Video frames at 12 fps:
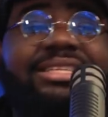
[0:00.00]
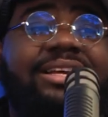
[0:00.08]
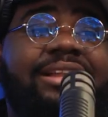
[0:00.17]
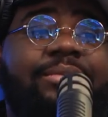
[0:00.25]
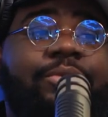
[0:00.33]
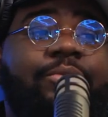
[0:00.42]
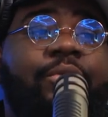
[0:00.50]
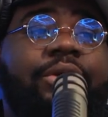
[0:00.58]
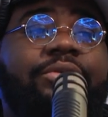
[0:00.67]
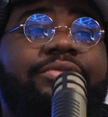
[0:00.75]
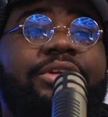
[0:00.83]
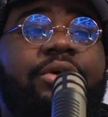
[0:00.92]
This TLM
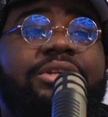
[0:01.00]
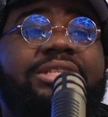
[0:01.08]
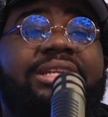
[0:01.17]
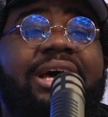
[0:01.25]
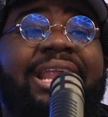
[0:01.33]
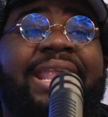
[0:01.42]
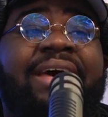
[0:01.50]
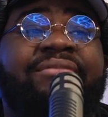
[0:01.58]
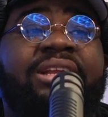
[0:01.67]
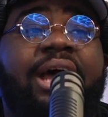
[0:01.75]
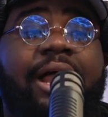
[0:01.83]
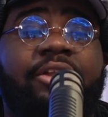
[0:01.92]
103 costed
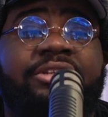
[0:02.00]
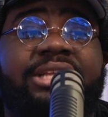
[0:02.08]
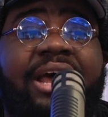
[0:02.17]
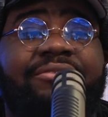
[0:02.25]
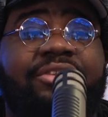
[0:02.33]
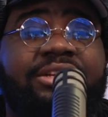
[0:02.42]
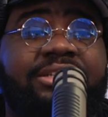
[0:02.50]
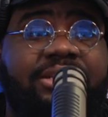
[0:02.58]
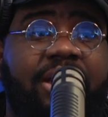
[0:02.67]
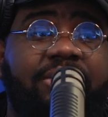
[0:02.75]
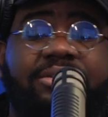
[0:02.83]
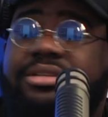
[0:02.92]
$11 after
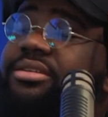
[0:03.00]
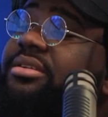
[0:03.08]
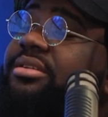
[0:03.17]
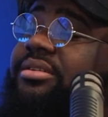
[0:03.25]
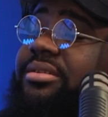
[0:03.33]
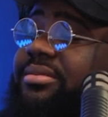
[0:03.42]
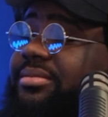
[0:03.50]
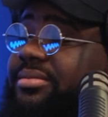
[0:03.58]
discount. Mm.